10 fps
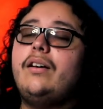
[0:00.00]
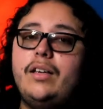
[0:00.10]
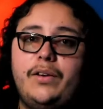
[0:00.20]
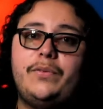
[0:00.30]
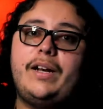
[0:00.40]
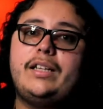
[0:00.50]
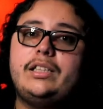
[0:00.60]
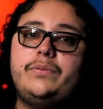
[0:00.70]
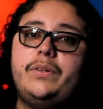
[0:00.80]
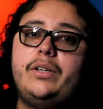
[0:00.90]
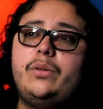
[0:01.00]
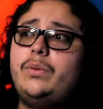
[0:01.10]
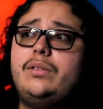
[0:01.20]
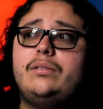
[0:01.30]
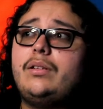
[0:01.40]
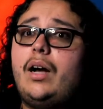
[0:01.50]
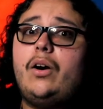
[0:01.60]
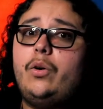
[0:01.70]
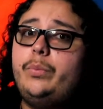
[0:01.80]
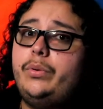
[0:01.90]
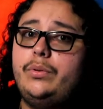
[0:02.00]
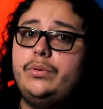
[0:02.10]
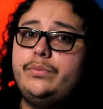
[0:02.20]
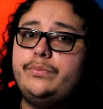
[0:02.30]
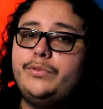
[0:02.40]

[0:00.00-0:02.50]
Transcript: if you like this video, I hope you do,